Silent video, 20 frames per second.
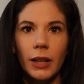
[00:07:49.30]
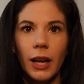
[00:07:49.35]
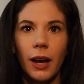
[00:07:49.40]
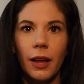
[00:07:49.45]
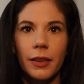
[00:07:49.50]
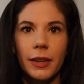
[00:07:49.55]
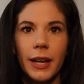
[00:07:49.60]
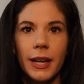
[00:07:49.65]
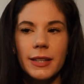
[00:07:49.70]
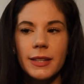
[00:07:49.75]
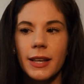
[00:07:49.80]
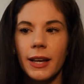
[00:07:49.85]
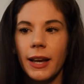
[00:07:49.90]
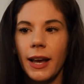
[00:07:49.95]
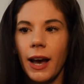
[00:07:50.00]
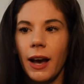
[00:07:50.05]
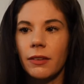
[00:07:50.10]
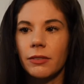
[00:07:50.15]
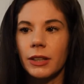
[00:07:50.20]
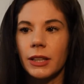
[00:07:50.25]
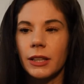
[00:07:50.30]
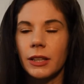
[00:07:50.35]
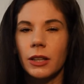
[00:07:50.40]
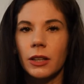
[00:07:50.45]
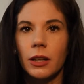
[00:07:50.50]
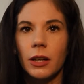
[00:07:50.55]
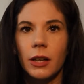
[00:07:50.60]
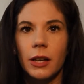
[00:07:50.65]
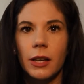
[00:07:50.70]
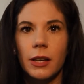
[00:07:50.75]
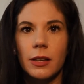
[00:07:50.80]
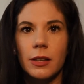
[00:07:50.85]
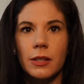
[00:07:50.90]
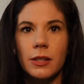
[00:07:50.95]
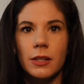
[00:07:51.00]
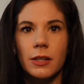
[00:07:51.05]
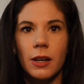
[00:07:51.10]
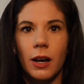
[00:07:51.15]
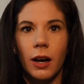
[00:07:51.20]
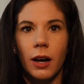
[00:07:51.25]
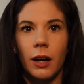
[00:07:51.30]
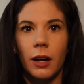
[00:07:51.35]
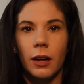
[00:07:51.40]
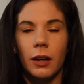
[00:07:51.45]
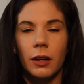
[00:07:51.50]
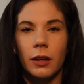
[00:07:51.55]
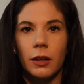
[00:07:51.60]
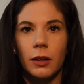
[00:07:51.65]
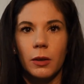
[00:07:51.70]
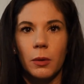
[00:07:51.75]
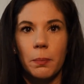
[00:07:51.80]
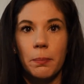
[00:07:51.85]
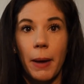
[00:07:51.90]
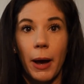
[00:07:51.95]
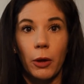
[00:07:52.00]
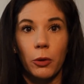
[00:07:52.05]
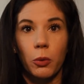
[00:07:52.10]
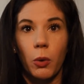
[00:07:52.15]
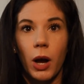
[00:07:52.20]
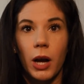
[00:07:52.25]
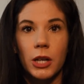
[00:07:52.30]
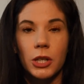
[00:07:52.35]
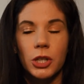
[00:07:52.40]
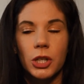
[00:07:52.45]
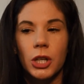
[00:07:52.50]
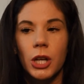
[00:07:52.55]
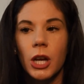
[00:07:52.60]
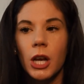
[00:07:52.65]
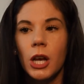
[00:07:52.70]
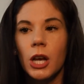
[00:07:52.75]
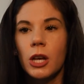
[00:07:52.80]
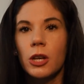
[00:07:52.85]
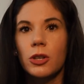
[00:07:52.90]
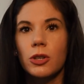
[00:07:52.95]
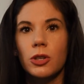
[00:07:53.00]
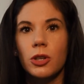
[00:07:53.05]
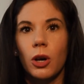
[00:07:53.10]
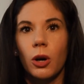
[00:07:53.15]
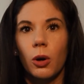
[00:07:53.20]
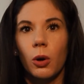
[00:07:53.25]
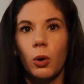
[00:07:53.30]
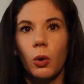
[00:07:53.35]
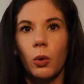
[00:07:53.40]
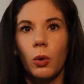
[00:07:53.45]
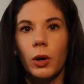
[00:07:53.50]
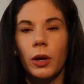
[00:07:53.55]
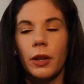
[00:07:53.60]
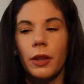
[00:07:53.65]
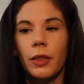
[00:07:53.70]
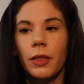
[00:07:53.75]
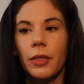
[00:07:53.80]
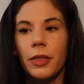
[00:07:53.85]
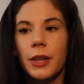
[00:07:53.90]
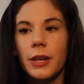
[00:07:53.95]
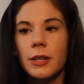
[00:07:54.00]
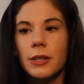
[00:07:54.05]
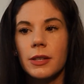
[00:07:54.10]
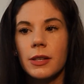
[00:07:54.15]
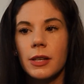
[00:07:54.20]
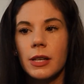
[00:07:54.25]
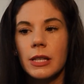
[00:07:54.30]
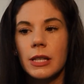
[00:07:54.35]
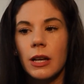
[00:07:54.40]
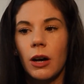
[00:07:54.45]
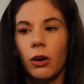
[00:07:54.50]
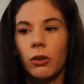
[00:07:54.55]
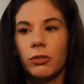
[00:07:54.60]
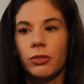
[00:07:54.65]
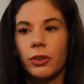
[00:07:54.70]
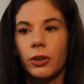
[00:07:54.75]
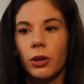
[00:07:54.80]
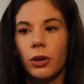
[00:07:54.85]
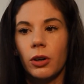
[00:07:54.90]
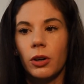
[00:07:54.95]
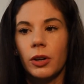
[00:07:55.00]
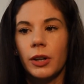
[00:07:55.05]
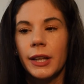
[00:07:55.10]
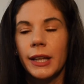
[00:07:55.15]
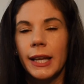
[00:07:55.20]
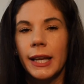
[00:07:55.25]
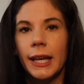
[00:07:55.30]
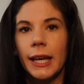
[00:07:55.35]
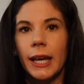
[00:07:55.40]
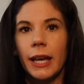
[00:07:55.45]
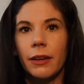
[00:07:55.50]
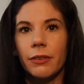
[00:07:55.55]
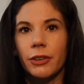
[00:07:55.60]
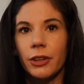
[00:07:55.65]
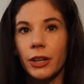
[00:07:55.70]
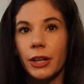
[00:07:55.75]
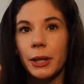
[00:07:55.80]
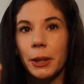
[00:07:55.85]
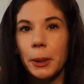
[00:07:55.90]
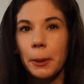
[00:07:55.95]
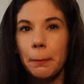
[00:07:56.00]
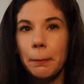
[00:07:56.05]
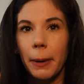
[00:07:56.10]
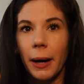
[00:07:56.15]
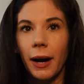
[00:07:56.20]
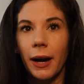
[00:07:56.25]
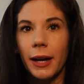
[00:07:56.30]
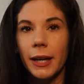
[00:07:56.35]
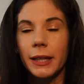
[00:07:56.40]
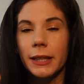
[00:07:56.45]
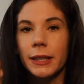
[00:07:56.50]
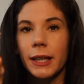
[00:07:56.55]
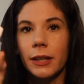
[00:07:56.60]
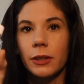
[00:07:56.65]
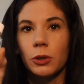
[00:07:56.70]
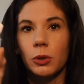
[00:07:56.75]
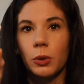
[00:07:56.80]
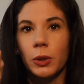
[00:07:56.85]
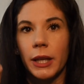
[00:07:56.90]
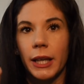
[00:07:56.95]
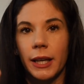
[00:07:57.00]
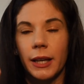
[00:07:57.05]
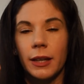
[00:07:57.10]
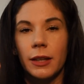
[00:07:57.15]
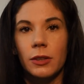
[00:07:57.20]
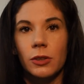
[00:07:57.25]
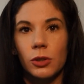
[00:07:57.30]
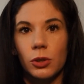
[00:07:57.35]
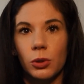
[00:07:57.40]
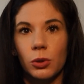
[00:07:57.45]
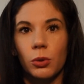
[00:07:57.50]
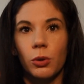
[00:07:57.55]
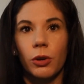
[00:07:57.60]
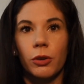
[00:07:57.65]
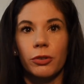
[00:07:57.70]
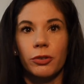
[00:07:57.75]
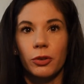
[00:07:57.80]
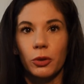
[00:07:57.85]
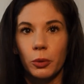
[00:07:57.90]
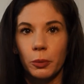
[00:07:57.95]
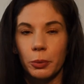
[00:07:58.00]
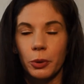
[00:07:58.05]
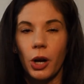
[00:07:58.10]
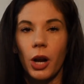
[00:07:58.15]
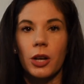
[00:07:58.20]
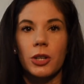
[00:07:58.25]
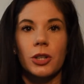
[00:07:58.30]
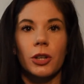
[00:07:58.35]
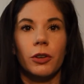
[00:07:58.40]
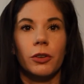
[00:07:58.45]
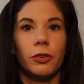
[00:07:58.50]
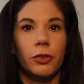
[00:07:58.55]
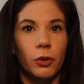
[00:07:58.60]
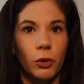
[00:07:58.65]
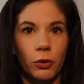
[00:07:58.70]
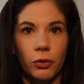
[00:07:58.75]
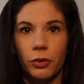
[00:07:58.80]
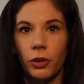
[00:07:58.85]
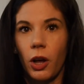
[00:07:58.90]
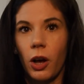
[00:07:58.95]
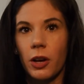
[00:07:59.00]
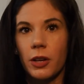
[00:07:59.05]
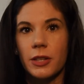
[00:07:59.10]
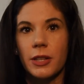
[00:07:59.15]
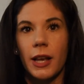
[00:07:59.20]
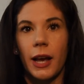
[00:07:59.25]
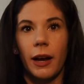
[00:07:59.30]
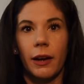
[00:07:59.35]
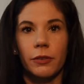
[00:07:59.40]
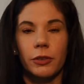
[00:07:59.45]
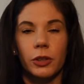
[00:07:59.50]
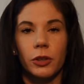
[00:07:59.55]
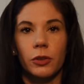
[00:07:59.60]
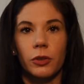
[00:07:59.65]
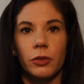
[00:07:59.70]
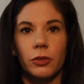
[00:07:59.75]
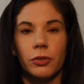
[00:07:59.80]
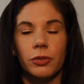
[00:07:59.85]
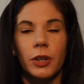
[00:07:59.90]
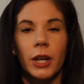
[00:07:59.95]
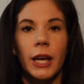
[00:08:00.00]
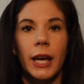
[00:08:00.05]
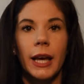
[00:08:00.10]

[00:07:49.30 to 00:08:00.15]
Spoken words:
The next thing I have in here is mouthwash. So this is helpful if you're in a bind and you can't do a full brush, a full floss after you've